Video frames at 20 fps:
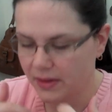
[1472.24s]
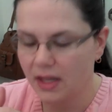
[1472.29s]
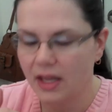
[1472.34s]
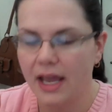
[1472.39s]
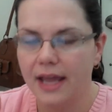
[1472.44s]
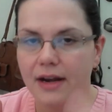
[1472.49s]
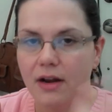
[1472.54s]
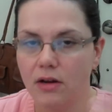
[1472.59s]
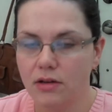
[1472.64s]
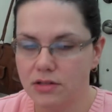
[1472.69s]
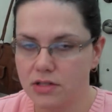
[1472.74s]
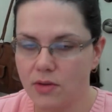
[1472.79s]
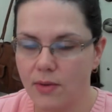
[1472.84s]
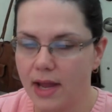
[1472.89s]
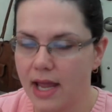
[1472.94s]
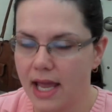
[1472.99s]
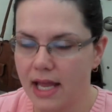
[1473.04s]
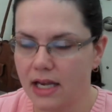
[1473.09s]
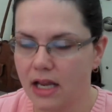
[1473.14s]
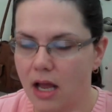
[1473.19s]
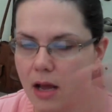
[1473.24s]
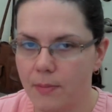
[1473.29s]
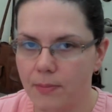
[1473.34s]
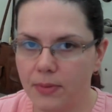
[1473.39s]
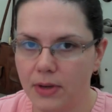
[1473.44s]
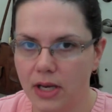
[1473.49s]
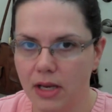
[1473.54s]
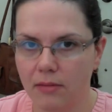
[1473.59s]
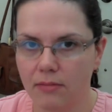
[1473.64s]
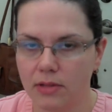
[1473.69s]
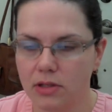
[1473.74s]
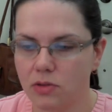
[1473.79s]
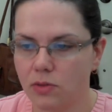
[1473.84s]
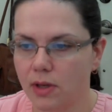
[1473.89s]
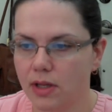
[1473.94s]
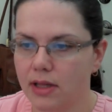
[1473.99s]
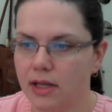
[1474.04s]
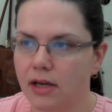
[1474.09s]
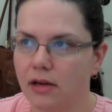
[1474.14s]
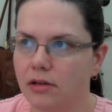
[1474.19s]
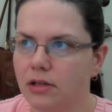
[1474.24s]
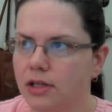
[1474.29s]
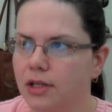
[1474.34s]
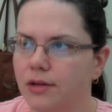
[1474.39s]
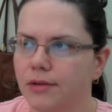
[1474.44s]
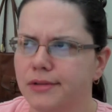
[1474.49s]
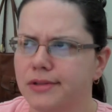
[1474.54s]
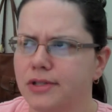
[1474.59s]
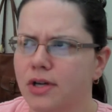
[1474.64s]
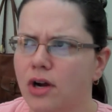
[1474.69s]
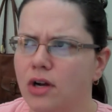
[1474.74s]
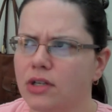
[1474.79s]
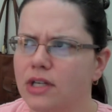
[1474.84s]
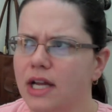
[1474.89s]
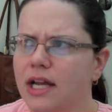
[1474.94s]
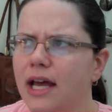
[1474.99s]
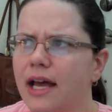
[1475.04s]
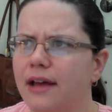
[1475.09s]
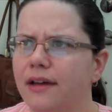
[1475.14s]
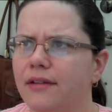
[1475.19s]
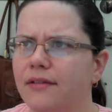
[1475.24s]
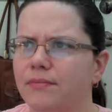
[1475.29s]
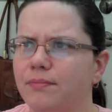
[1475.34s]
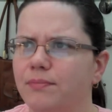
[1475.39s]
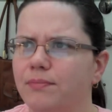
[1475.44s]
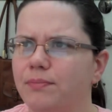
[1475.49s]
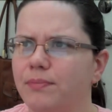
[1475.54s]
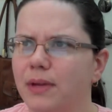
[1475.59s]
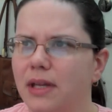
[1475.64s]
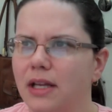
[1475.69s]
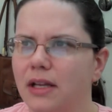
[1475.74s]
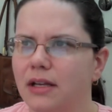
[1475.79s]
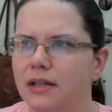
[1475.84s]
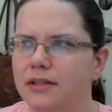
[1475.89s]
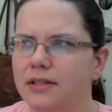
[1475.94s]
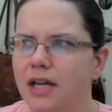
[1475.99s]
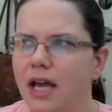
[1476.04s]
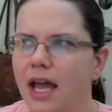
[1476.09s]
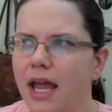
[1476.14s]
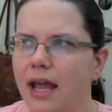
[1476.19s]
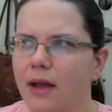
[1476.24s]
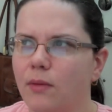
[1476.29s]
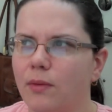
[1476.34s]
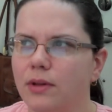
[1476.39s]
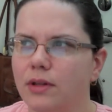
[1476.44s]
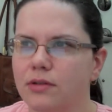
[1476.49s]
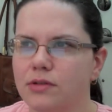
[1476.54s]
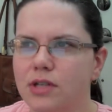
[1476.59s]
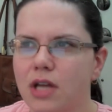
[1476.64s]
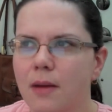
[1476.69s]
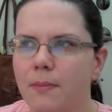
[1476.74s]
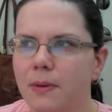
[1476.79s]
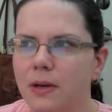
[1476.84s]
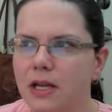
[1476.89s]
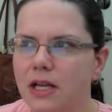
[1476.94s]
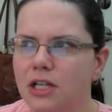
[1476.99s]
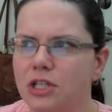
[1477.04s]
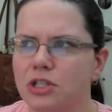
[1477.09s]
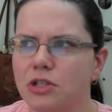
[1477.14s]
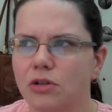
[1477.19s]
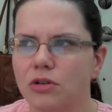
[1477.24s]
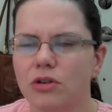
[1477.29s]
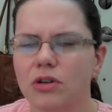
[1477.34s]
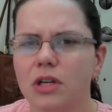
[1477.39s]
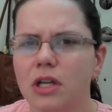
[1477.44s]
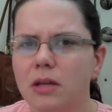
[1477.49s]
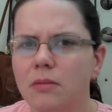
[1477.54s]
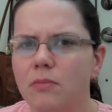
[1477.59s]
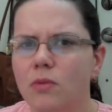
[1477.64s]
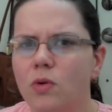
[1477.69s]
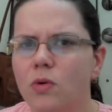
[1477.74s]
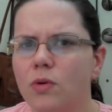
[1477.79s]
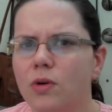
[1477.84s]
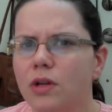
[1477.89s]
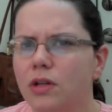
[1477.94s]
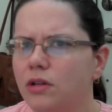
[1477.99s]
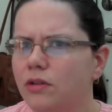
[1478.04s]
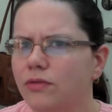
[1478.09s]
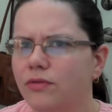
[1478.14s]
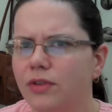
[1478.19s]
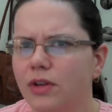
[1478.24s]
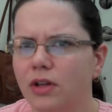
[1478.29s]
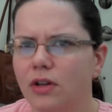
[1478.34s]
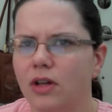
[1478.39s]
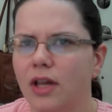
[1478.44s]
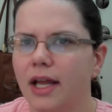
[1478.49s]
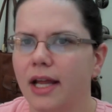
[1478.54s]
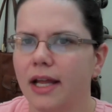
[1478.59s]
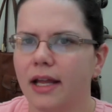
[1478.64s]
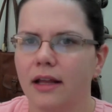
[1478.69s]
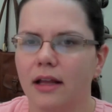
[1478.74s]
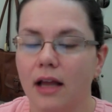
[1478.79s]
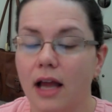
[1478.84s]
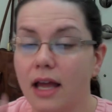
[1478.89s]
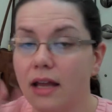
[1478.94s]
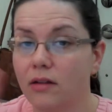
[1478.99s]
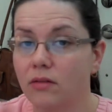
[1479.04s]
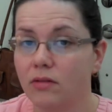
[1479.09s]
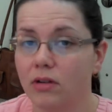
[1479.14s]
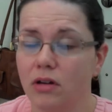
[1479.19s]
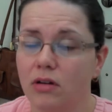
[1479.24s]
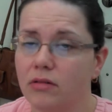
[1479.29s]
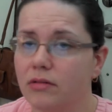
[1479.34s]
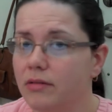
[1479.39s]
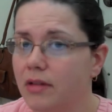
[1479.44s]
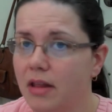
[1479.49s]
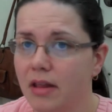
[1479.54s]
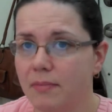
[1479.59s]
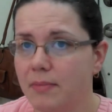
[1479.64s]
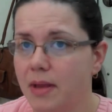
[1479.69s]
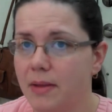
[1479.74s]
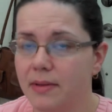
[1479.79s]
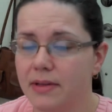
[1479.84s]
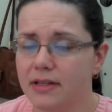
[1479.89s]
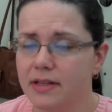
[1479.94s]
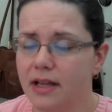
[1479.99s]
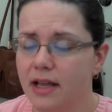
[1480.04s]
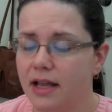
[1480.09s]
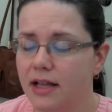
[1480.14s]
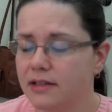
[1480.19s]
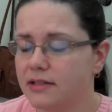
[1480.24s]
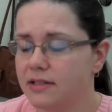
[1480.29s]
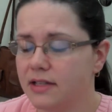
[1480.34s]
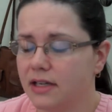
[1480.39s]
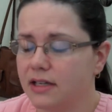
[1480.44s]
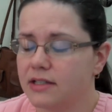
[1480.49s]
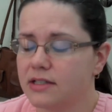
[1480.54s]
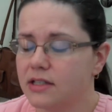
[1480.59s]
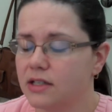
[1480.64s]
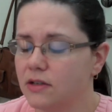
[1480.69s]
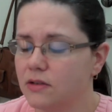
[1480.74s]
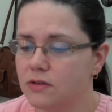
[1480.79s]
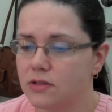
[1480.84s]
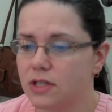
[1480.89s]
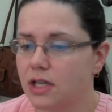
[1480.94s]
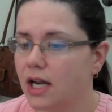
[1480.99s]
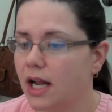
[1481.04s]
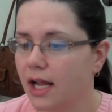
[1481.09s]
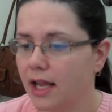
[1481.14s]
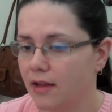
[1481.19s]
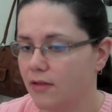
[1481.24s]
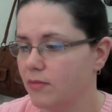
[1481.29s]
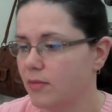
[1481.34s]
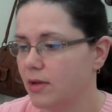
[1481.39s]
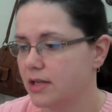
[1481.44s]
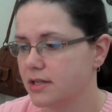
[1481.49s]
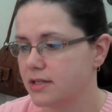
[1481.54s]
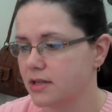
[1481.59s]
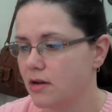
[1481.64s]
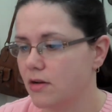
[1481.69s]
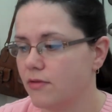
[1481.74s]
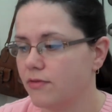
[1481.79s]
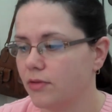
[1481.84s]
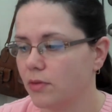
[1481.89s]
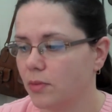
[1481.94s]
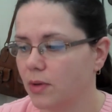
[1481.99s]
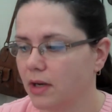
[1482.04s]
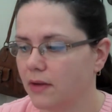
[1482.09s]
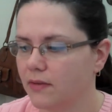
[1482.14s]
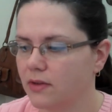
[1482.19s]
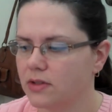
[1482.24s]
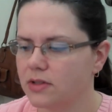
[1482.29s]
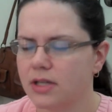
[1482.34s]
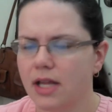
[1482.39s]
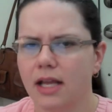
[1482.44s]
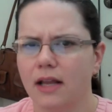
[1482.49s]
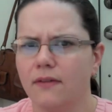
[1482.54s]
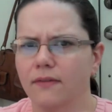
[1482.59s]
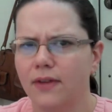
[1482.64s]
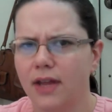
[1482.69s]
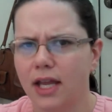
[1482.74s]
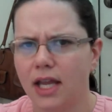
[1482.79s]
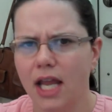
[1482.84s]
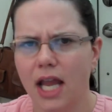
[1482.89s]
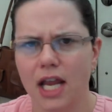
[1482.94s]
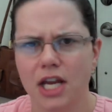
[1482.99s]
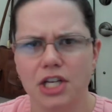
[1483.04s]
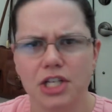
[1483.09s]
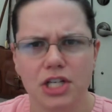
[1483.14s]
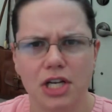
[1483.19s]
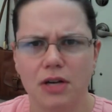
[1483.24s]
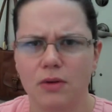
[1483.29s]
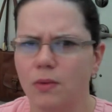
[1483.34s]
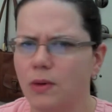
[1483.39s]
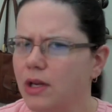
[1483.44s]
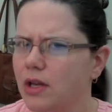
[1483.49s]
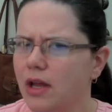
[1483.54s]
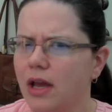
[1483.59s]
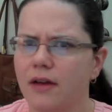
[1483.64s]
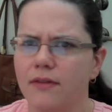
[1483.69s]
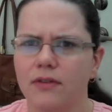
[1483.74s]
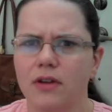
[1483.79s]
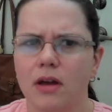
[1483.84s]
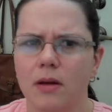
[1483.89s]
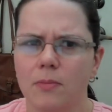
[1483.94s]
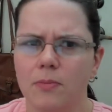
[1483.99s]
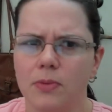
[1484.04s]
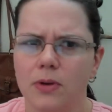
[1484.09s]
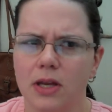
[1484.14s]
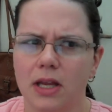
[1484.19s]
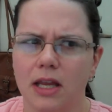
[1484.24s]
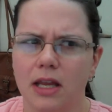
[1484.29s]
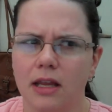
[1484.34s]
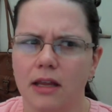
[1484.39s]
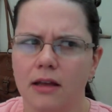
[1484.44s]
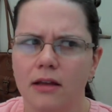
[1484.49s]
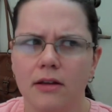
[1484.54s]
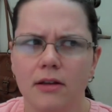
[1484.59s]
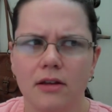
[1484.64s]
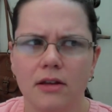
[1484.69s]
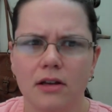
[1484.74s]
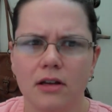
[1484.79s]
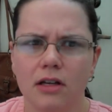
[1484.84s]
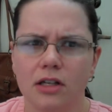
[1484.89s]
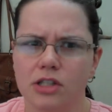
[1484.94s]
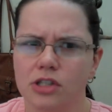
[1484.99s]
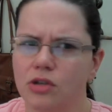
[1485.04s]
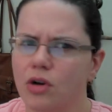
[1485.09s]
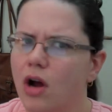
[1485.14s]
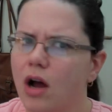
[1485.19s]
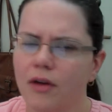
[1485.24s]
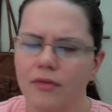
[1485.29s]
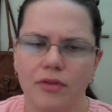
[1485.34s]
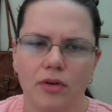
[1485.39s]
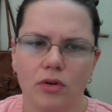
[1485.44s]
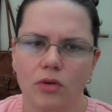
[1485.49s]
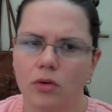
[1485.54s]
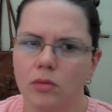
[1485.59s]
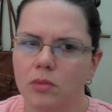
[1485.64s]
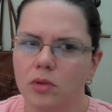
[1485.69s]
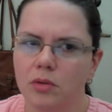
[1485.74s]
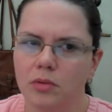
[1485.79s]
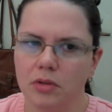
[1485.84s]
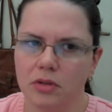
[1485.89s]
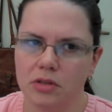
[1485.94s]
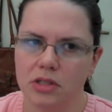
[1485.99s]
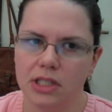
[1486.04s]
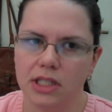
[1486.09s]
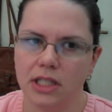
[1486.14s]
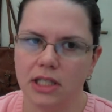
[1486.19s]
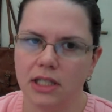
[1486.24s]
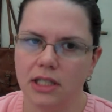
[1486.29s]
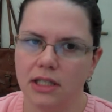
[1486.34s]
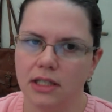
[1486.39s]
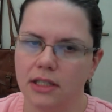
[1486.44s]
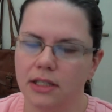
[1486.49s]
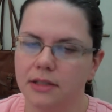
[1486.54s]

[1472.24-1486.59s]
And also I had company in between there, and you know, it's hard to be on a diet when there's company because you're cooking more and you feel like, I don't know, maybe it's an excuse that I give myself or whatever. It's like a vacation when you have company because you're off your normal routine.